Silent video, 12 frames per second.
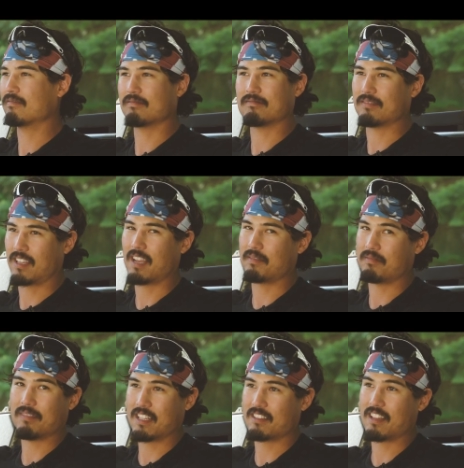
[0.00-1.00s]

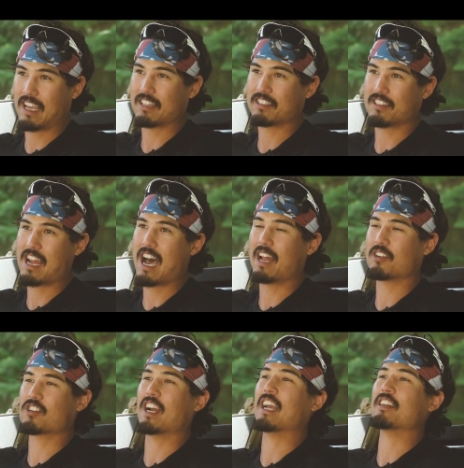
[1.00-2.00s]
And that's not
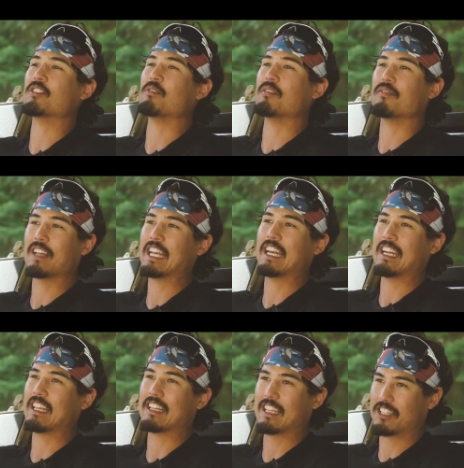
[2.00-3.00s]
trying to inflate
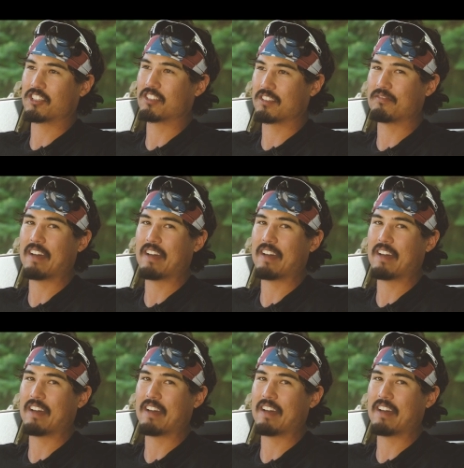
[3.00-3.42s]
anything, that's just a